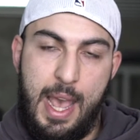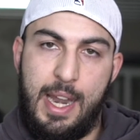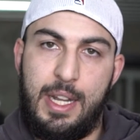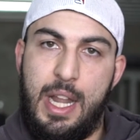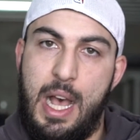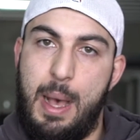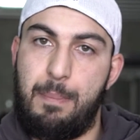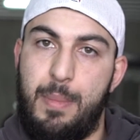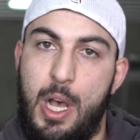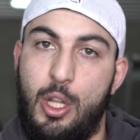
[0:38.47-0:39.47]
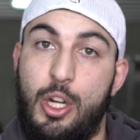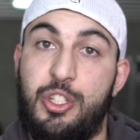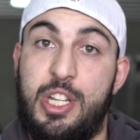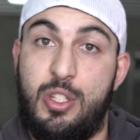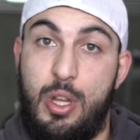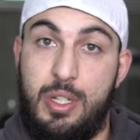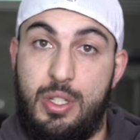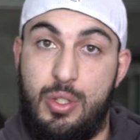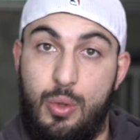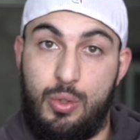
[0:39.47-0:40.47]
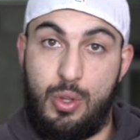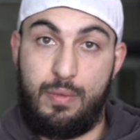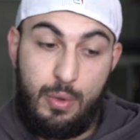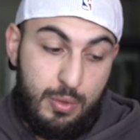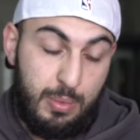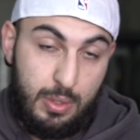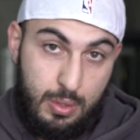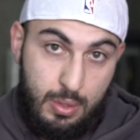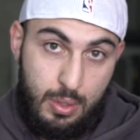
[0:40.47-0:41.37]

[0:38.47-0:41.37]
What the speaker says: and a lot of chest tightness also involves me